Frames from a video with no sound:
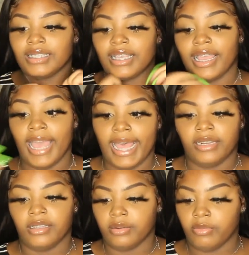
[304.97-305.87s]
because I
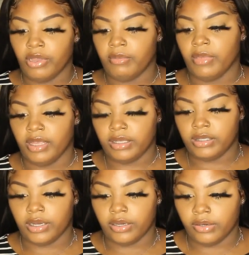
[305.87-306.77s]
had an appointment.
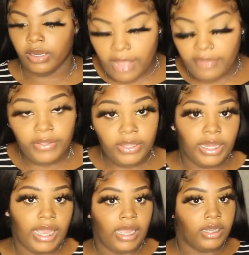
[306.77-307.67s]
So I feel
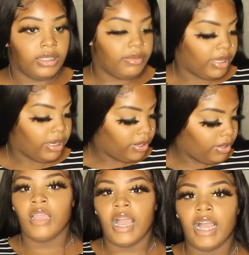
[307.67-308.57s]
like I could have did better.